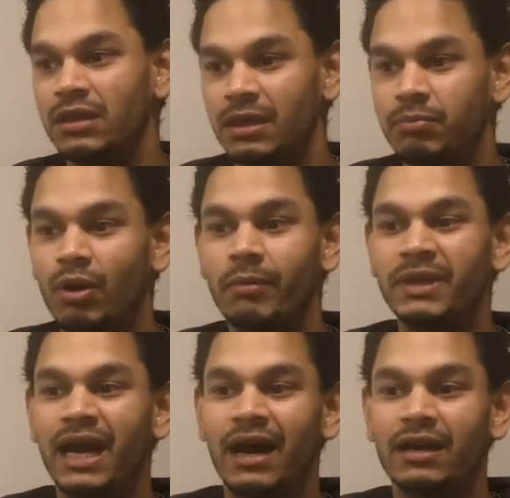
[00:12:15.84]
They
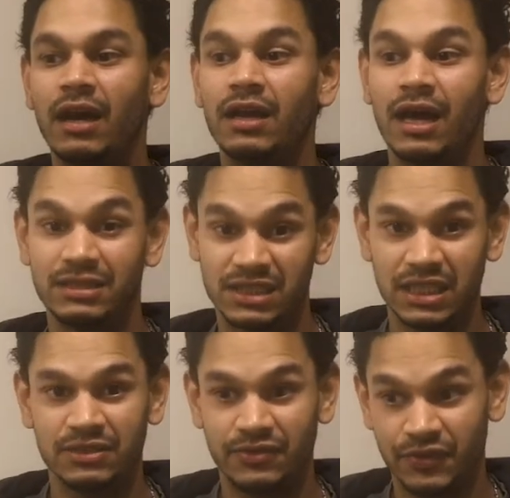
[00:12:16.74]
probably had, as
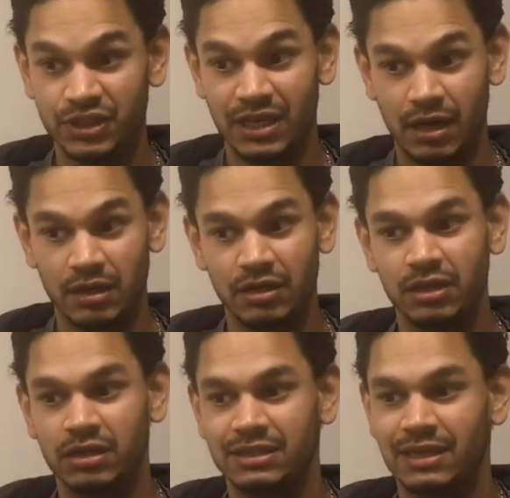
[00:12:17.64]
for example,
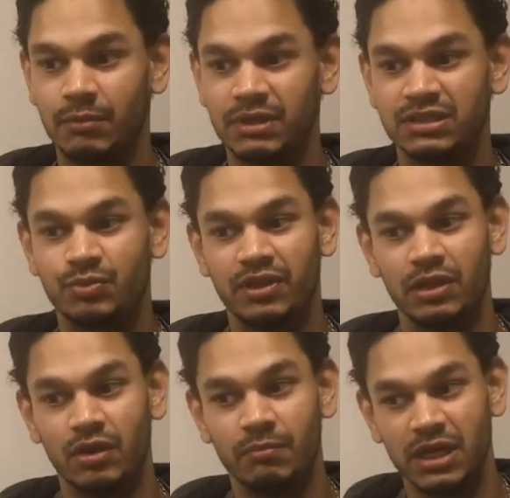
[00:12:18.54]
another good example is with
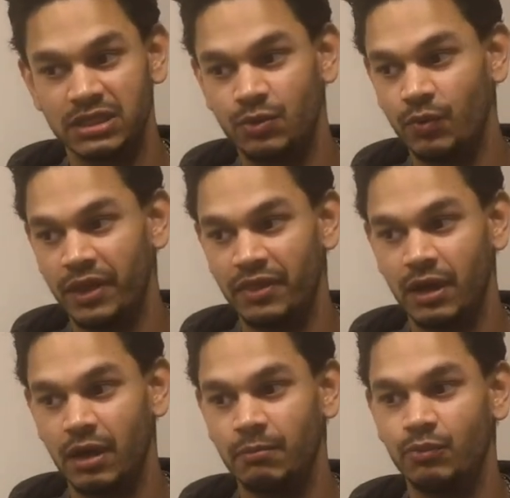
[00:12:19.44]
Elon Musk, with
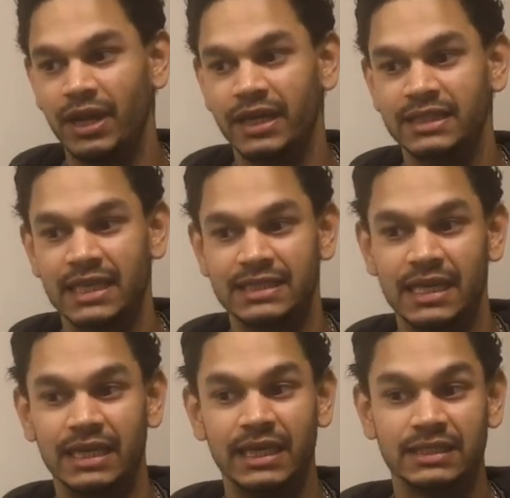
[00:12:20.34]
like his
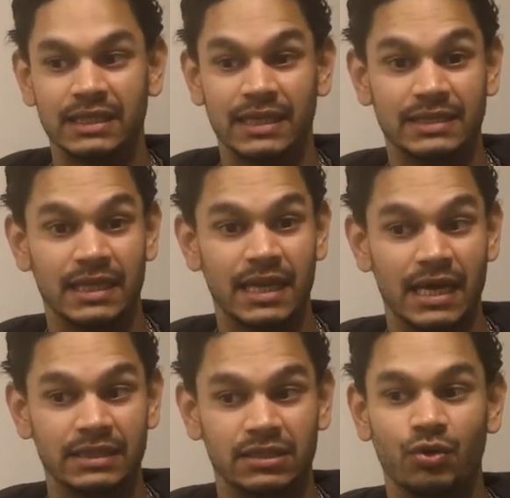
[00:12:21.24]
SN8s and
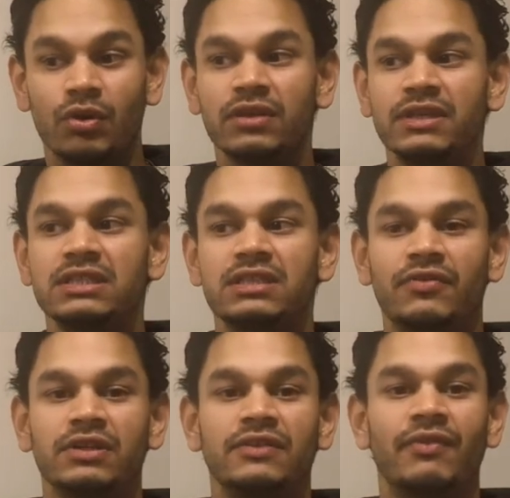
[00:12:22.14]
SN9s and all of these
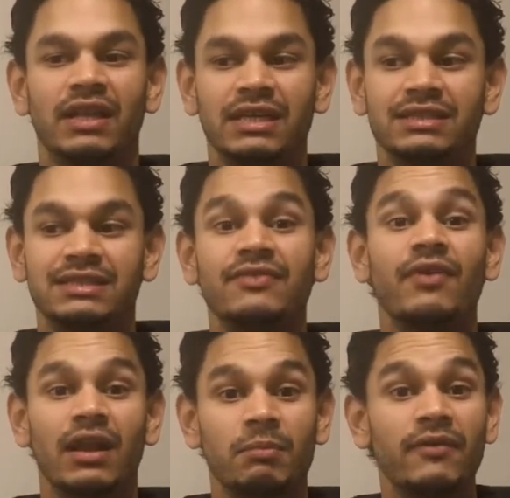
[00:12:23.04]
different
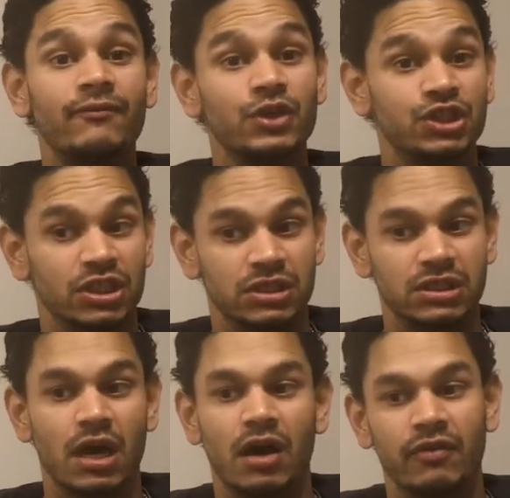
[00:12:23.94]
development
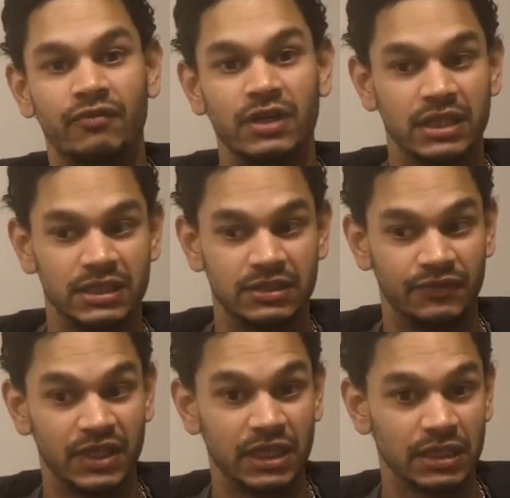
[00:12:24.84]
versions of his
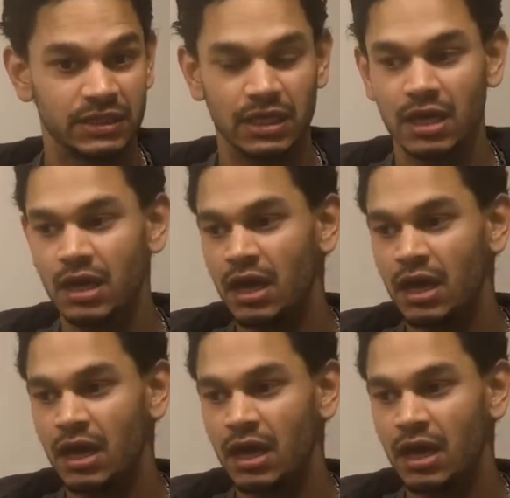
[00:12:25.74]
vehicles.